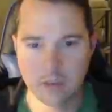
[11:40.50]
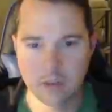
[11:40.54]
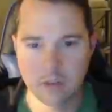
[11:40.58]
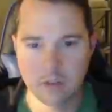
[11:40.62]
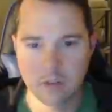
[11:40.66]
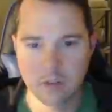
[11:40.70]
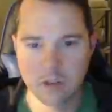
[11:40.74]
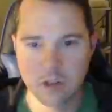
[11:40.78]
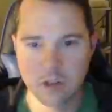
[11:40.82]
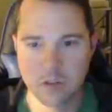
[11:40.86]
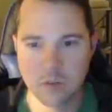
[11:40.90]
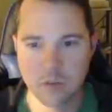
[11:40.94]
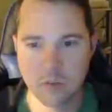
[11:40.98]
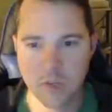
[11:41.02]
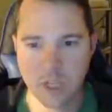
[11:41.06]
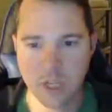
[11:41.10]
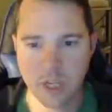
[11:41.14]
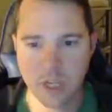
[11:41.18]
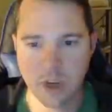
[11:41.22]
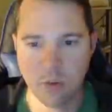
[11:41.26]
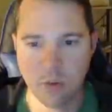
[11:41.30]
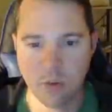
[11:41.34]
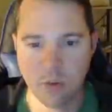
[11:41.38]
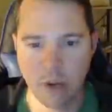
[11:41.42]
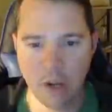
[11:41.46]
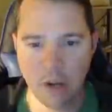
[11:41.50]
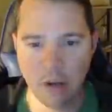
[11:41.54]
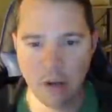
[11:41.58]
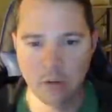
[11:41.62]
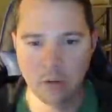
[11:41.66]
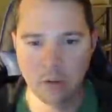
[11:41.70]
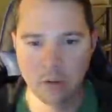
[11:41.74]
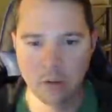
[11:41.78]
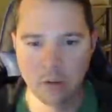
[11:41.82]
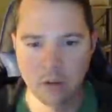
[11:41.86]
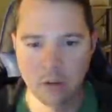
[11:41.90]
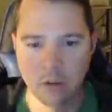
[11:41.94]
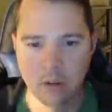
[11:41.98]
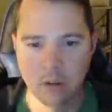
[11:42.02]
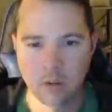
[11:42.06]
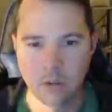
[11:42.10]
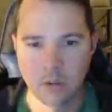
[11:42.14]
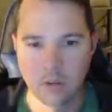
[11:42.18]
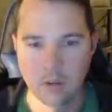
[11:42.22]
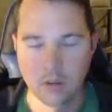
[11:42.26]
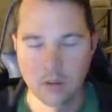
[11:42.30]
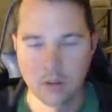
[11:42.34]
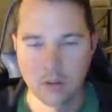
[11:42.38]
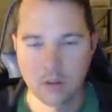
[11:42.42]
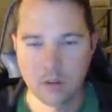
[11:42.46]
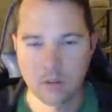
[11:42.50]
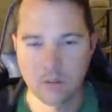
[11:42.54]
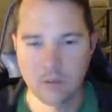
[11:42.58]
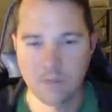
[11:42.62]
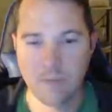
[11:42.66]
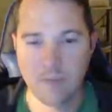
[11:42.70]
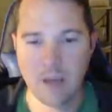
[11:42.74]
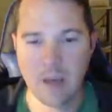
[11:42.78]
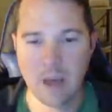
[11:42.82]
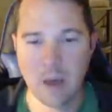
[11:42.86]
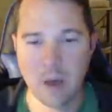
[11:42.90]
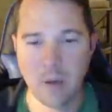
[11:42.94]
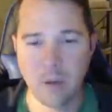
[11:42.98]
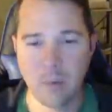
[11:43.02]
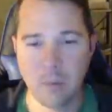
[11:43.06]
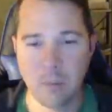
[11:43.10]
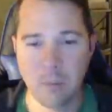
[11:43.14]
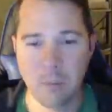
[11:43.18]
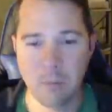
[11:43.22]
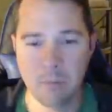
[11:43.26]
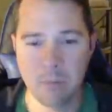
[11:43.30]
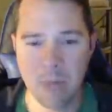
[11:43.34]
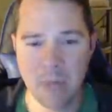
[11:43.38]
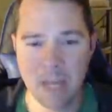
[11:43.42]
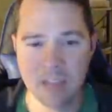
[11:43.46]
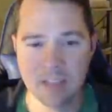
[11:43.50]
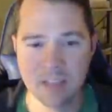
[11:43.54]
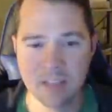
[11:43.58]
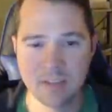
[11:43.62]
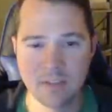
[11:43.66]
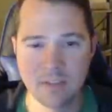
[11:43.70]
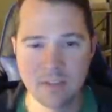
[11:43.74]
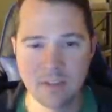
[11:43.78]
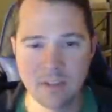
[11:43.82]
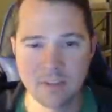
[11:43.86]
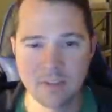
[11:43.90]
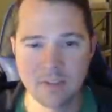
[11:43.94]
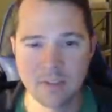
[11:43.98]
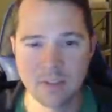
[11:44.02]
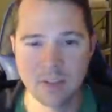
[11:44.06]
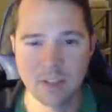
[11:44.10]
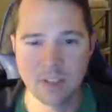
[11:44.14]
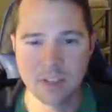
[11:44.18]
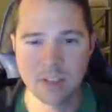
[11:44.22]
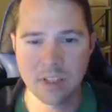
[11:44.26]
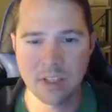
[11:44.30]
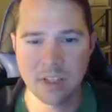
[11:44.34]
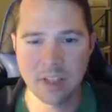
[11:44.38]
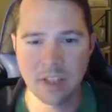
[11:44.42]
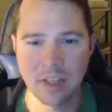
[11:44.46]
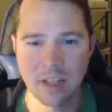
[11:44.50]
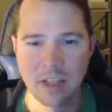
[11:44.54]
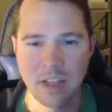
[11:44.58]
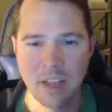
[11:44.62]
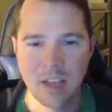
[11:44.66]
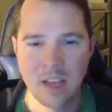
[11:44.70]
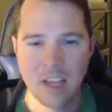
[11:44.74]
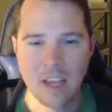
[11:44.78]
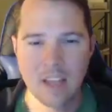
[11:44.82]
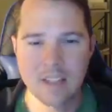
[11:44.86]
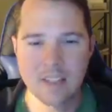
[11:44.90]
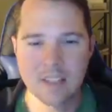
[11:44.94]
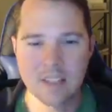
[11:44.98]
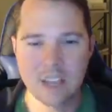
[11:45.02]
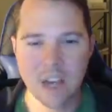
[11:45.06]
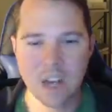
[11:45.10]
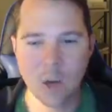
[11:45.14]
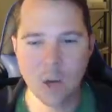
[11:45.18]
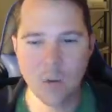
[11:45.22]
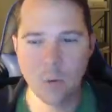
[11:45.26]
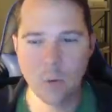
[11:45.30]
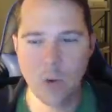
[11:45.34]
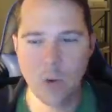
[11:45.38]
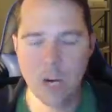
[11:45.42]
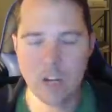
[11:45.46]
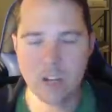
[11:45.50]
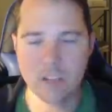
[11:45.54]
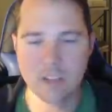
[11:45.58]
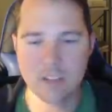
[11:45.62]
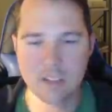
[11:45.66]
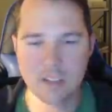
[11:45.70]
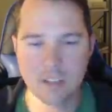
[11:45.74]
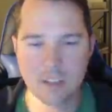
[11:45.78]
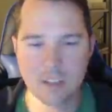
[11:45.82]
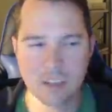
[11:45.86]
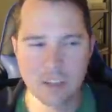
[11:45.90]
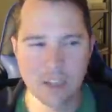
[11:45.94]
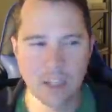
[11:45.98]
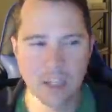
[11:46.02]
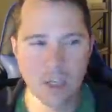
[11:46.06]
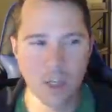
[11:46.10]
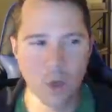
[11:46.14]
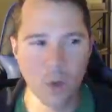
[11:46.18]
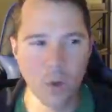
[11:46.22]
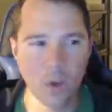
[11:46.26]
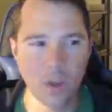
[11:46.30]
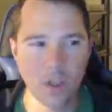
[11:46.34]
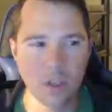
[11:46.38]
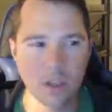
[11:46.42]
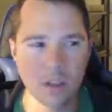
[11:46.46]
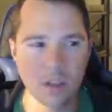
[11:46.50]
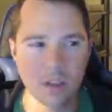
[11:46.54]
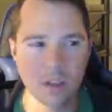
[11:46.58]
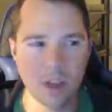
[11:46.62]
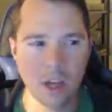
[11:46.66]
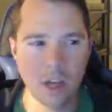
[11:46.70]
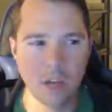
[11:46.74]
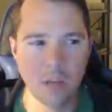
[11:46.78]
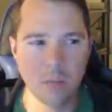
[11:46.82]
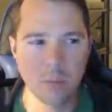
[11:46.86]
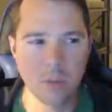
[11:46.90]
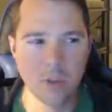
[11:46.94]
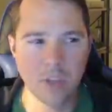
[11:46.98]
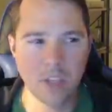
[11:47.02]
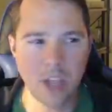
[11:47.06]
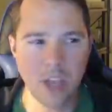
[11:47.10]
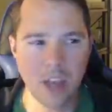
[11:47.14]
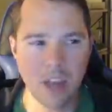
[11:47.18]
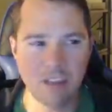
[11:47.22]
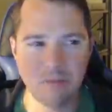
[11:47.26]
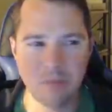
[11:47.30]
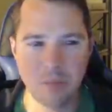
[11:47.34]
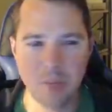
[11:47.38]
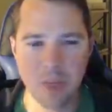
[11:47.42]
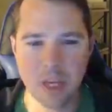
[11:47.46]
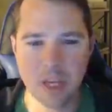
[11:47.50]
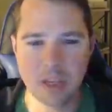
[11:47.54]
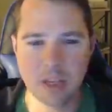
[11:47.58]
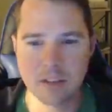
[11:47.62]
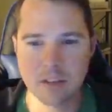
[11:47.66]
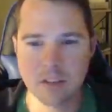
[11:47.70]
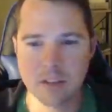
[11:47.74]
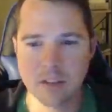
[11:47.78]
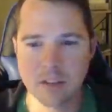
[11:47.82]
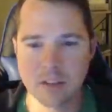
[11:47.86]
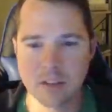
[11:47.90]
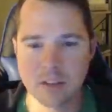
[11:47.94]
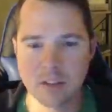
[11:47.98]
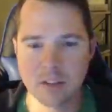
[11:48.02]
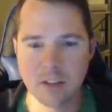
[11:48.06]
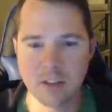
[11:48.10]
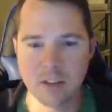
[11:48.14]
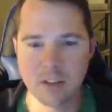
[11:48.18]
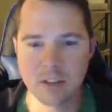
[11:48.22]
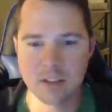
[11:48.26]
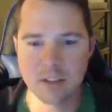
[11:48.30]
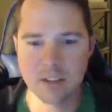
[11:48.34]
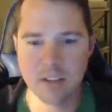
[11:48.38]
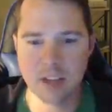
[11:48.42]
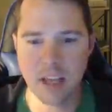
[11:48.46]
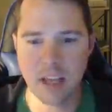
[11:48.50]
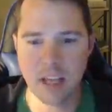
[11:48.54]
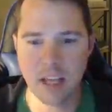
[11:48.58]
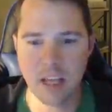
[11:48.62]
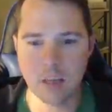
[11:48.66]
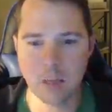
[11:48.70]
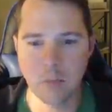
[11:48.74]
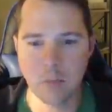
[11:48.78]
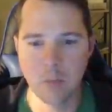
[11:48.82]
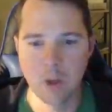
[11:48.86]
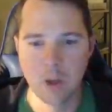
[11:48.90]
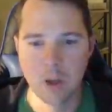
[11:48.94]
just playing around. I found a massive difference, and it's kind of weird. It's like the decoding time, but the FPS is gonna stay the same,